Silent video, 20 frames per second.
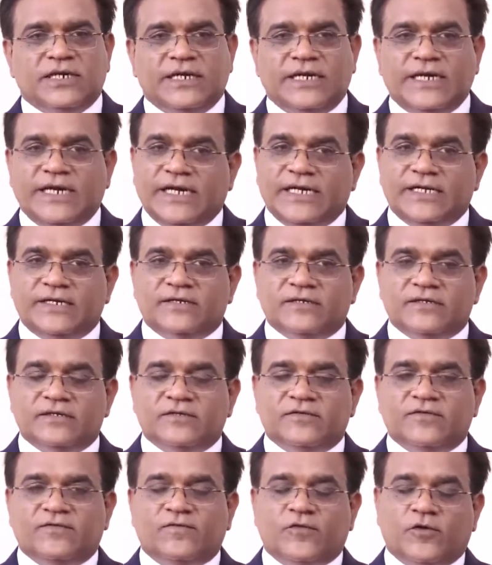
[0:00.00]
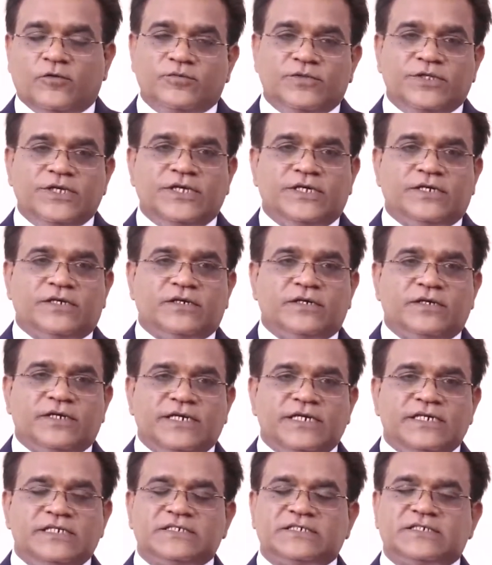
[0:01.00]
And from there
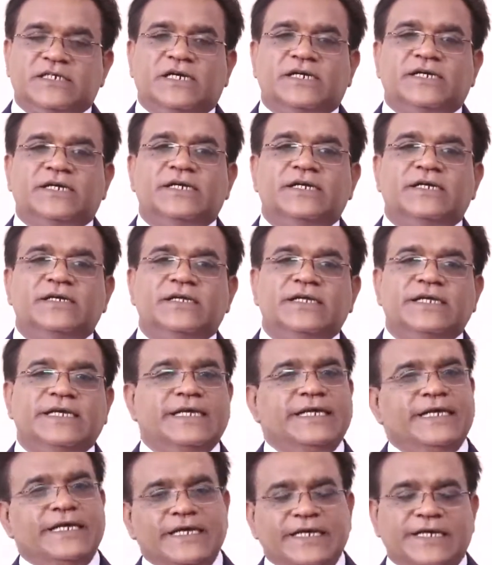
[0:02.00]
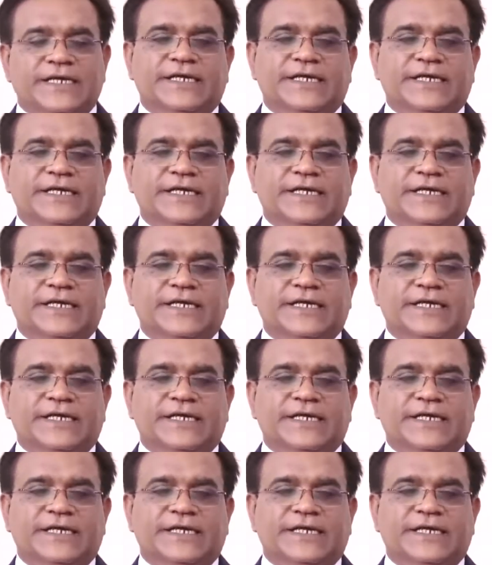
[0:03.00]
it started in